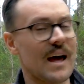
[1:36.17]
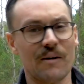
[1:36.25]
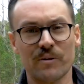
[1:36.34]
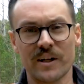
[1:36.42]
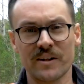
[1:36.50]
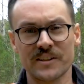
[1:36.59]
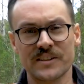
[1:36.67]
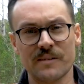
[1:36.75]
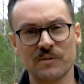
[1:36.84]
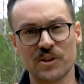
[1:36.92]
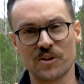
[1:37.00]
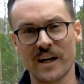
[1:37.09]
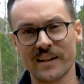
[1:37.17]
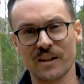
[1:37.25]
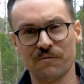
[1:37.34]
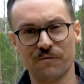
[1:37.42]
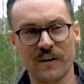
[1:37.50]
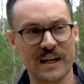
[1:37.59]
And we're going to demonstrate the
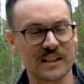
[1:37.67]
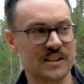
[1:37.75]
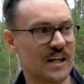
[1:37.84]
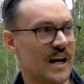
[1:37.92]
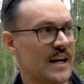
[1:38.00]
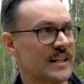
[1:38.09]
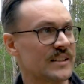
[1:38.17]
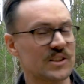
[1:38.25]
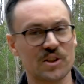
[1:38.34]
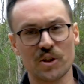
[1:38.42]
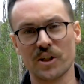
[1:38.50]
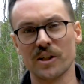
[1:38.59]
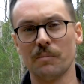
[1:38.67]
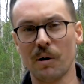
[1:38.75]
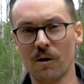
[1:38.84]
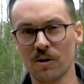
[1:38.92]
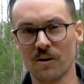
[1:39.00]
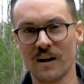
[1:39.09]
effect a circular
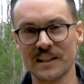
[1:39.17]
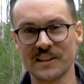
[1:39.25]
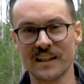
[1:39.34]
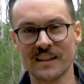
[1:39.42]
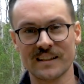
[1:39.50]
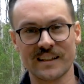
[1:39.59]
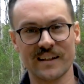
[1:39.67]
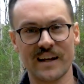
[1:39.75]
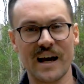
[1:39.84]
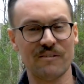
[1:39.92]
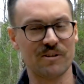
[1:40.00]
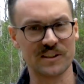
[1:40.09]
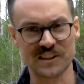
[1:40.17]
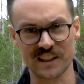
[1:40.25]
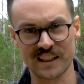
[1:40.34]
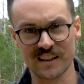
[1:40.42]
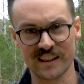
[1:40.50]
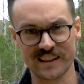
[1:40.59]
polarizer can have on a
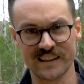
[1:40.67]
scene like